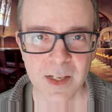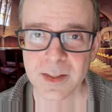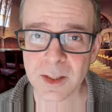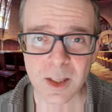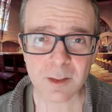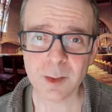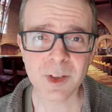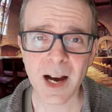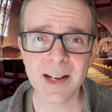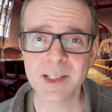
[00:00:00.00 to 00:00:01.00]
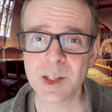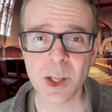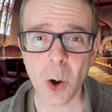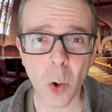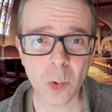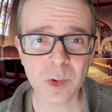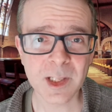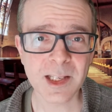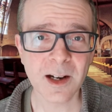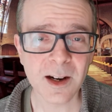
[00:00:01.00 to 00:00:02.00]
The love of God is the
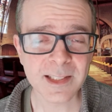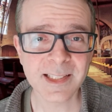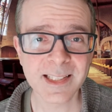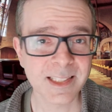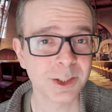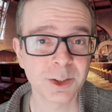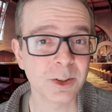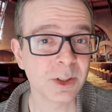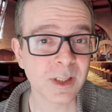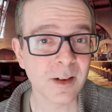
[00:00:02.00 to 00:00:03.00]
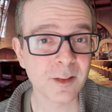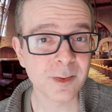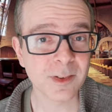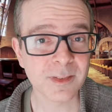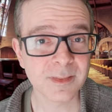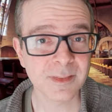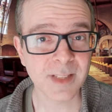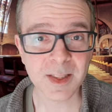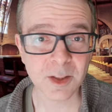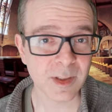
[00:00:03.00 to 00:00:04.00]
only unconditional love
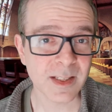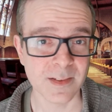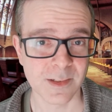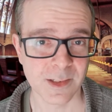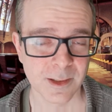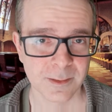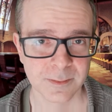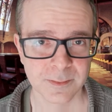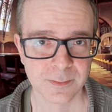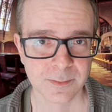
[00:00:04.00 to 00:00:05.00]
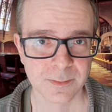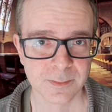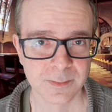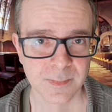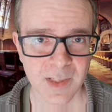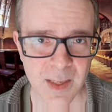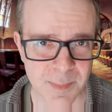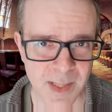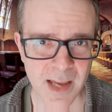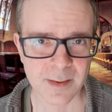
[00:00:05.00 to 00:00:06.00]
that there is.
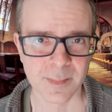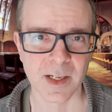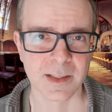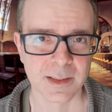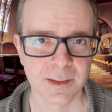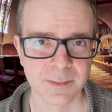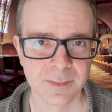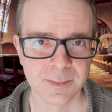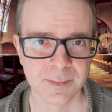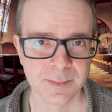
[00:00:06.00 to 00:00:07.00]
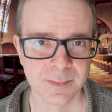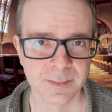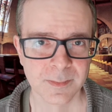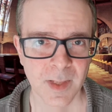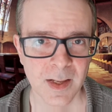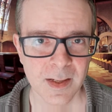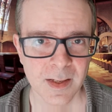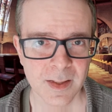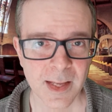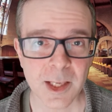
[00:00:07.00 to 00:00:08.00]
Keep that in mind.
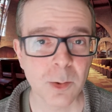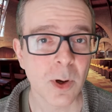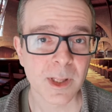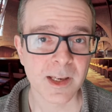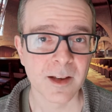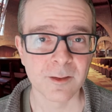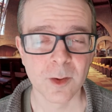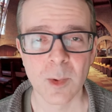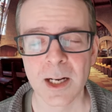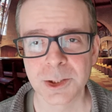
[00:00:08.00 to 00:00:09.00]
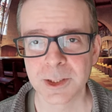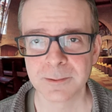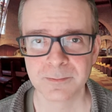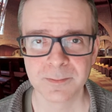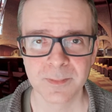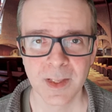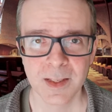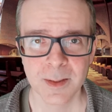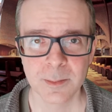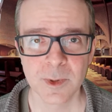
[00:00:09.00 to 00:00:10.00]
Thank you all again for watching.
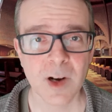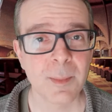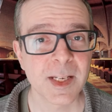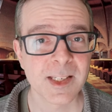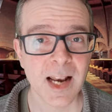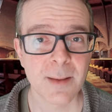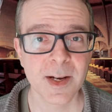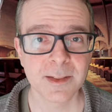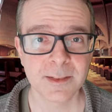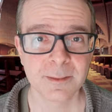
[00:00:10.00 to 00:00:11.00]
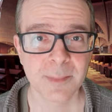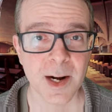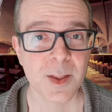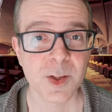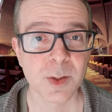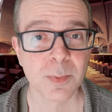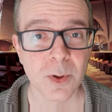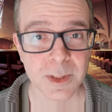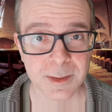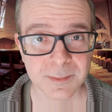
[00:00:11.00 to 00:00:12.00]
Maraming salamat para the
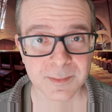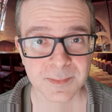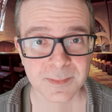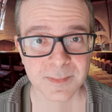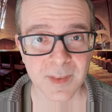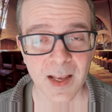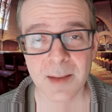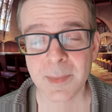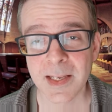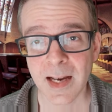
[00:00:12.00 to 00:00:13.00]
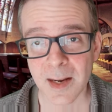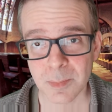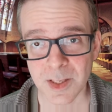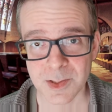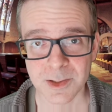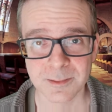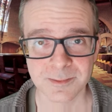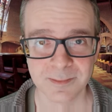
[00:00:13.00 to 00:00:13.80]
support, and may God bless you.